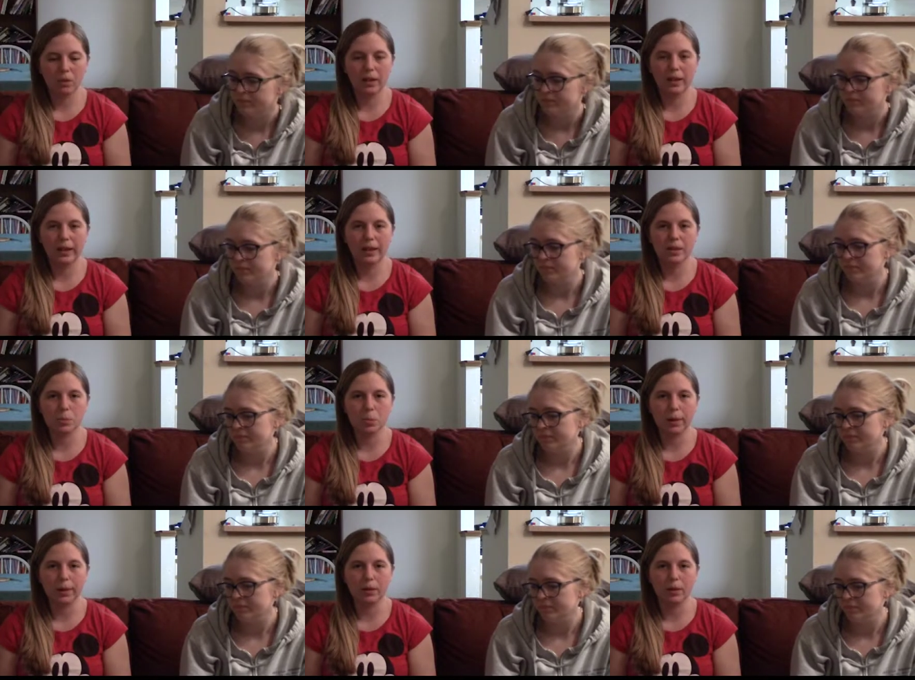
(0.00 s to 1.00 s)
Speaker 1: really
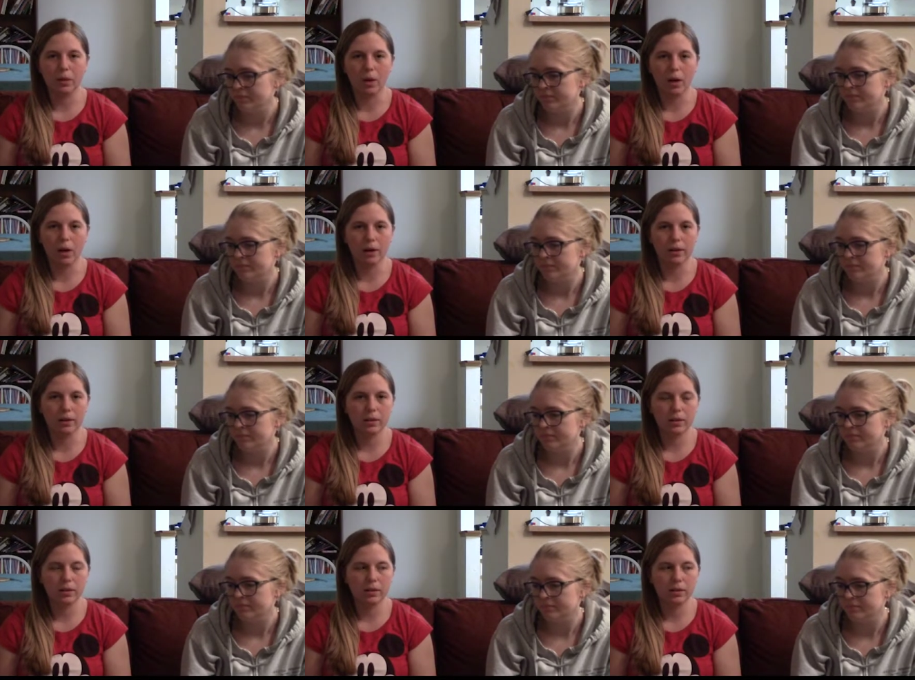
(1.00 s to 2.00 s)
explained a lot
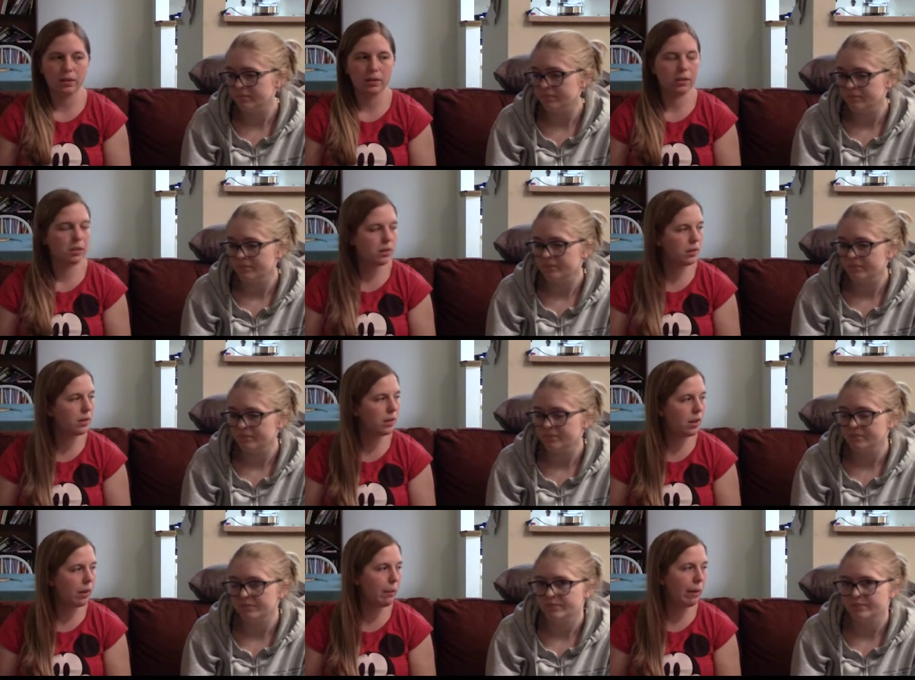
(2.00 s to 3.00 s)

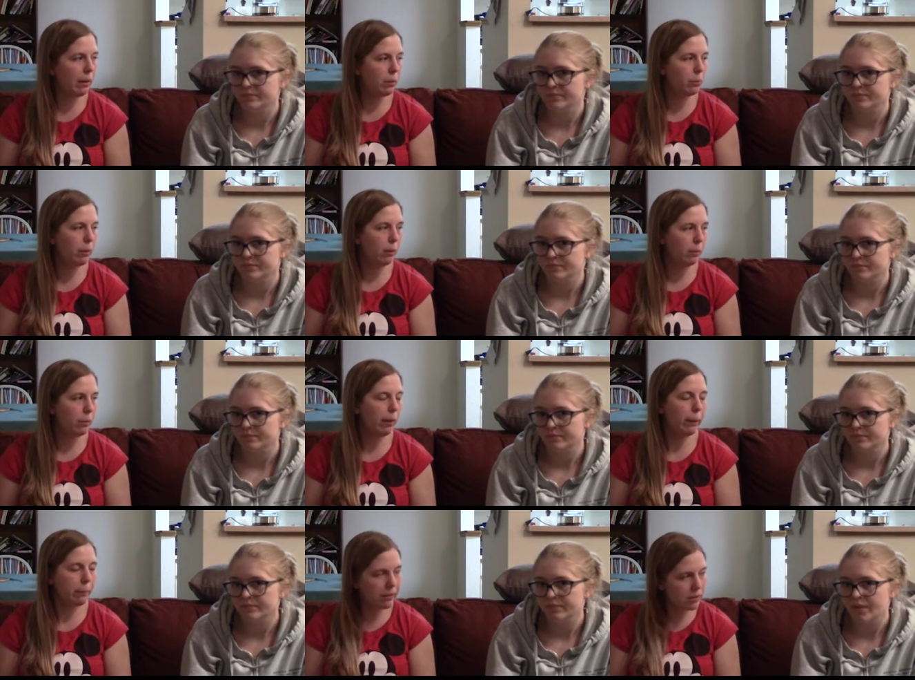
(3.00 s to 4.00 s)
about Mary
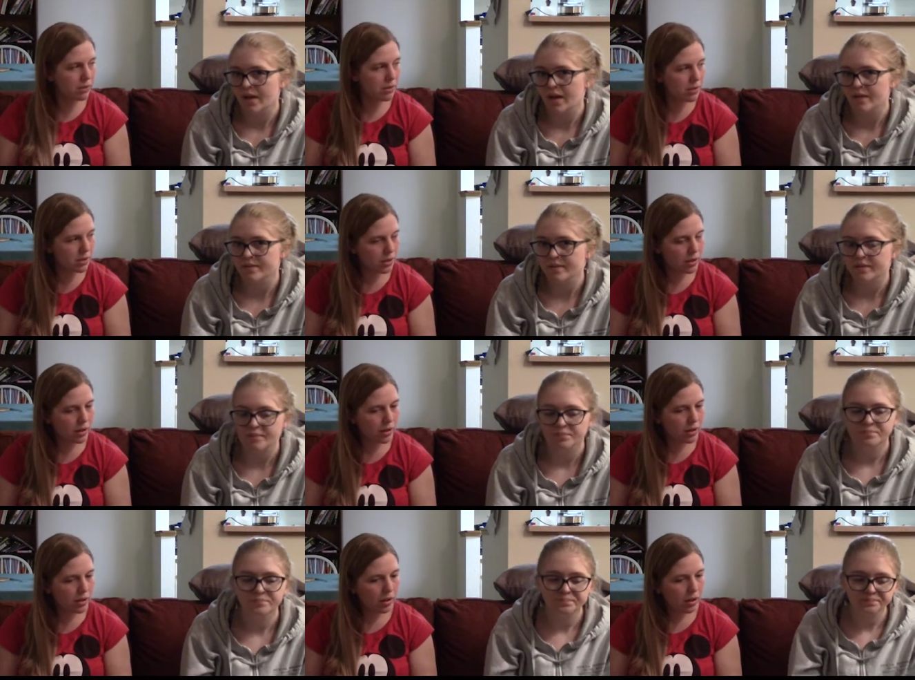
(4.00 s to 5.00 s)
Poppins. Yeah, it did.
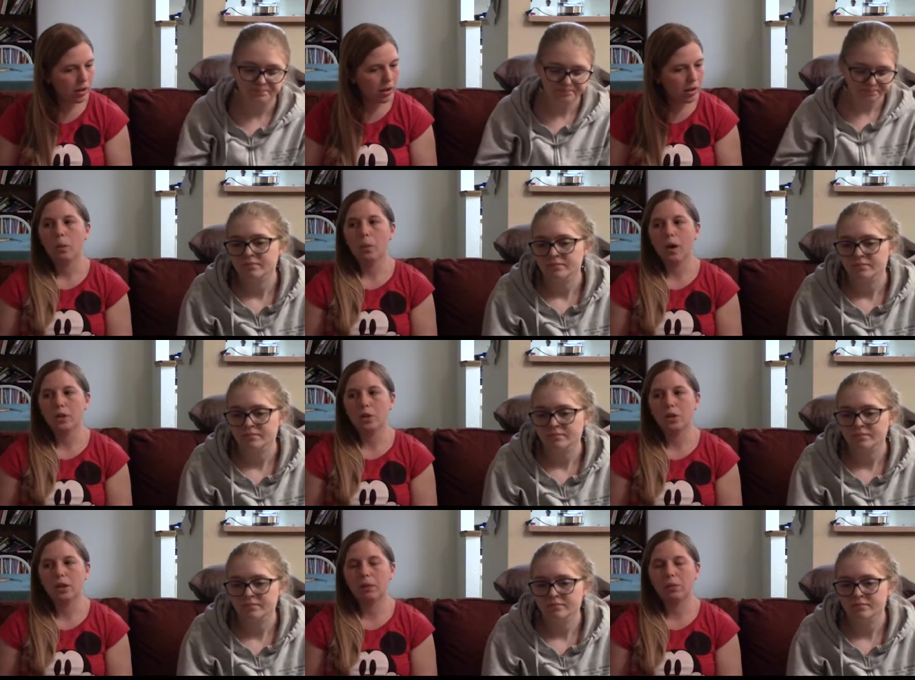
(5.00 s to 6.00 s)

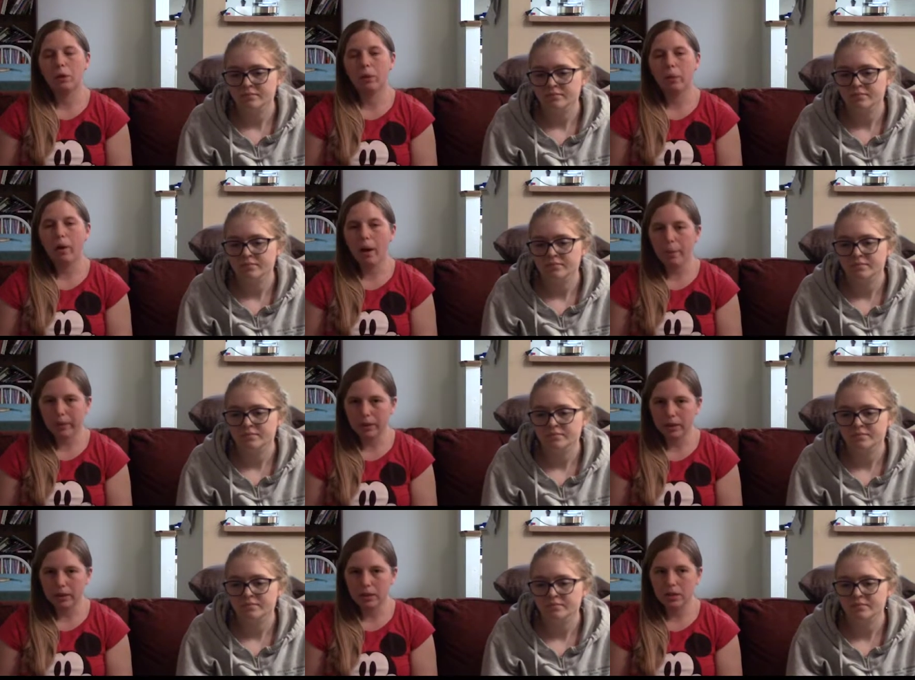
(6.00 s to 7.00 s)
Watching Mary
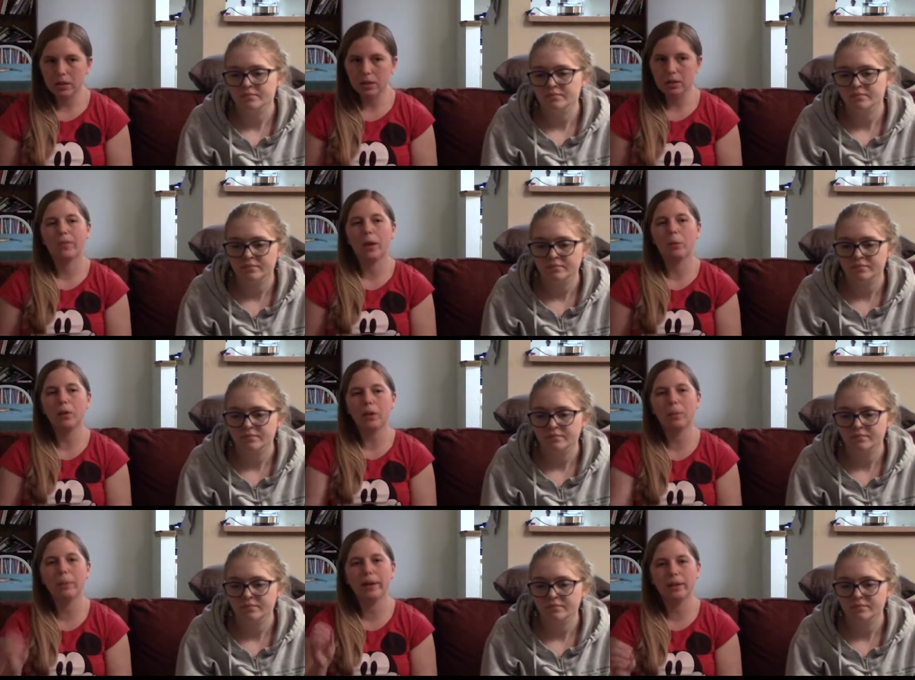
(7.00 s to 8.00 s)
Poppins, I really
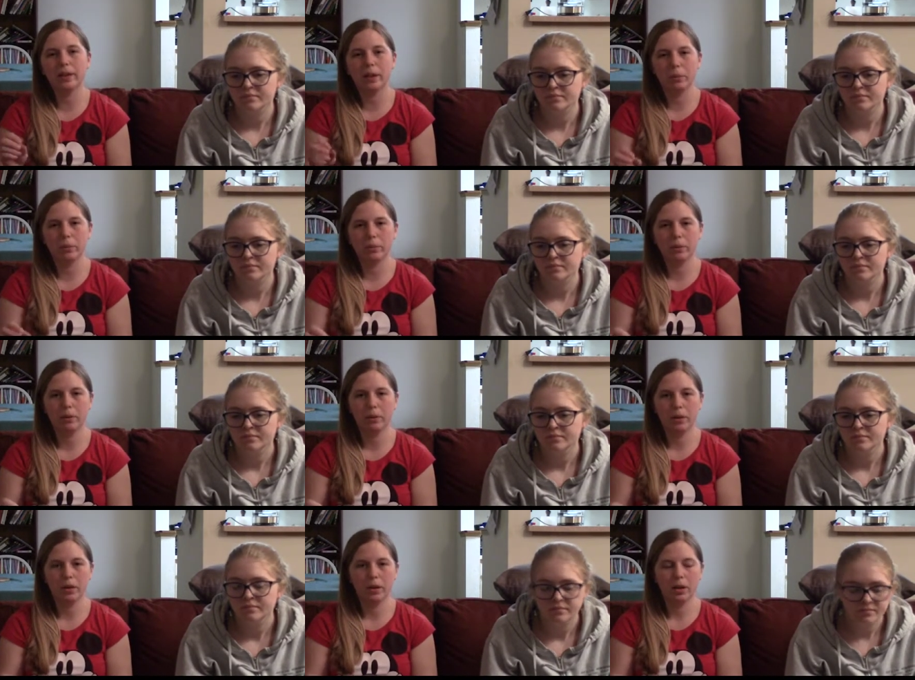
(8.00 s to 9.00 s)
picked up
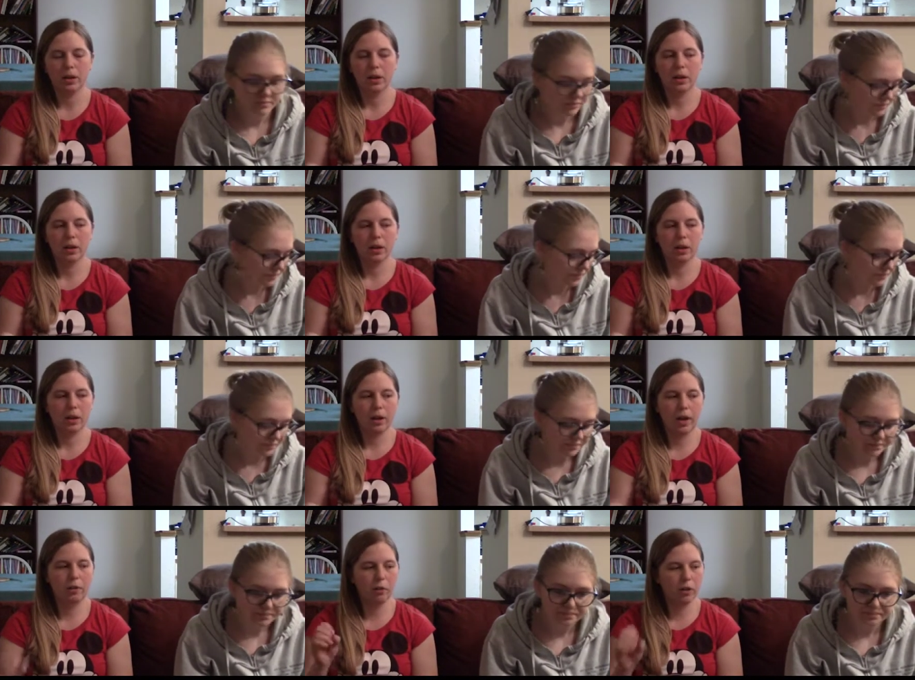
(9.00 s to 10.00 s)

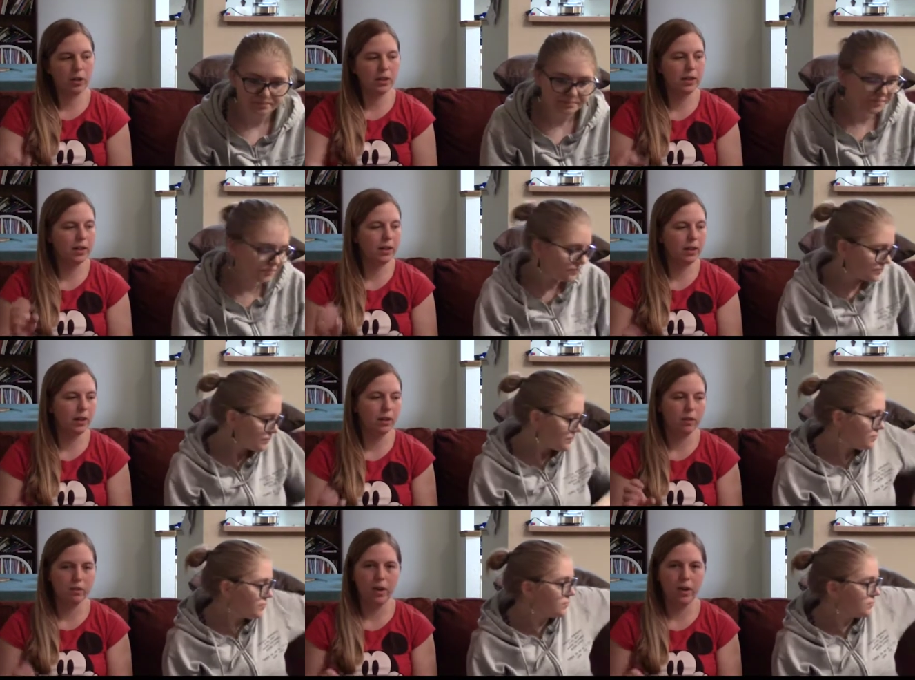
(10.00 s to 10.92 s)
every detail of